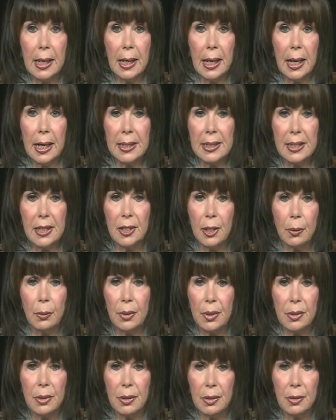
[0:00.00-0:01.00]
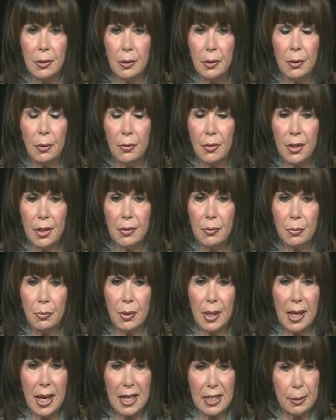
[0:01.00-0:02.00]
I said there were, you know,
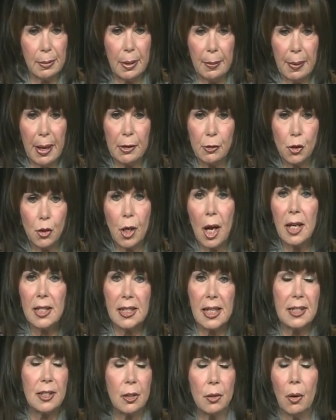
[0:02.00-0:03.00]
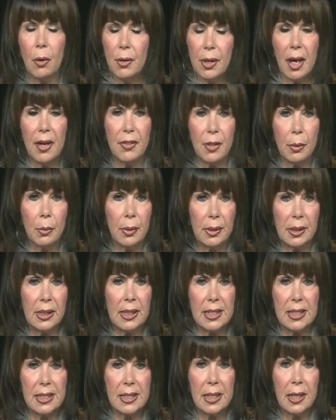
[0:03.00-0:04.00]
he asked me about shots. I said, oh, yeah, there were at
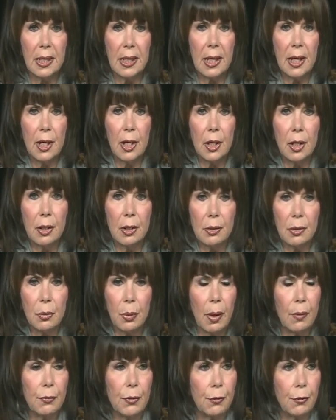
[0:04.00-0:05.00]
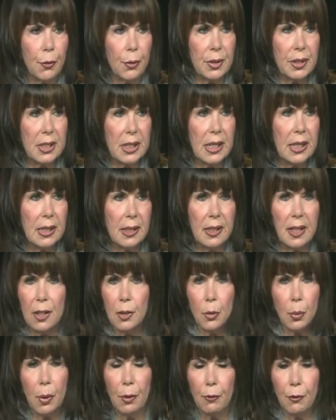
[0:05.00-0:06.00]
least 12 to 14, 10,
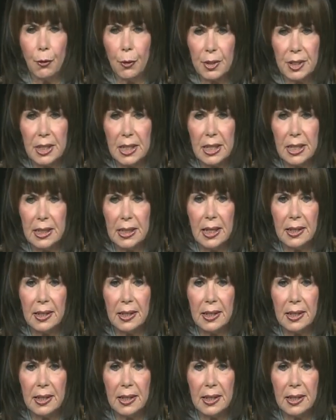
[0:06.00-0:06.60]
12, 14.